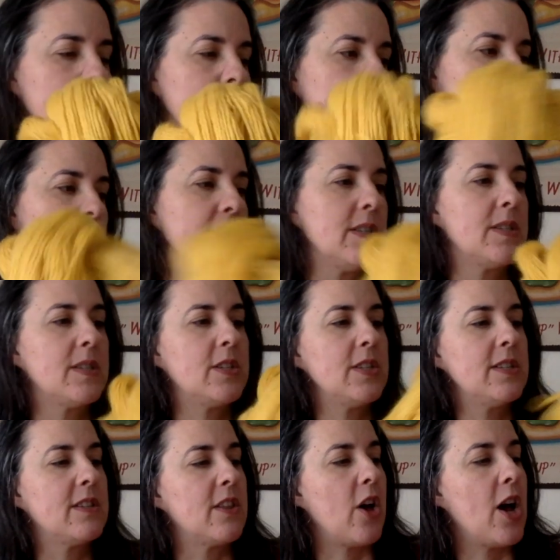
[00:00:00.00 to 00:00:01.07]
So just,
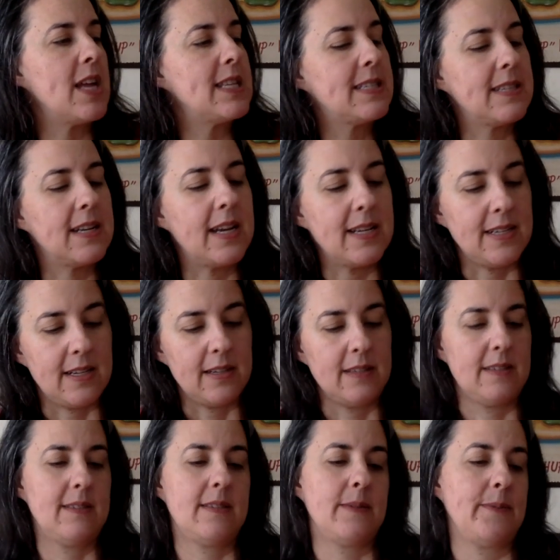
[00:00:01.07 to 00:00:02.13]
just thoughts and
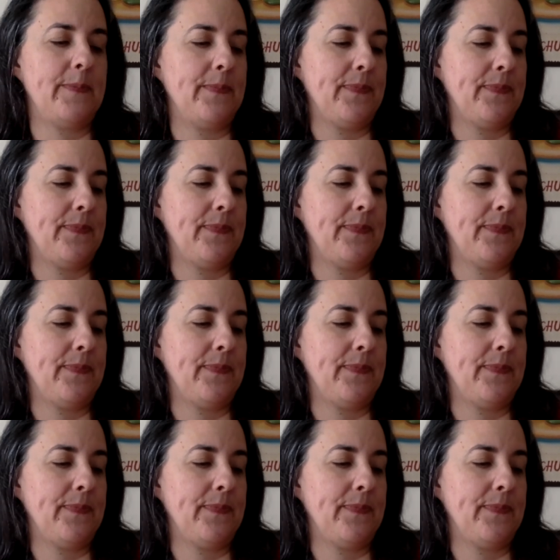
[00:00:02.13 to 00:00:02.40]
ideas.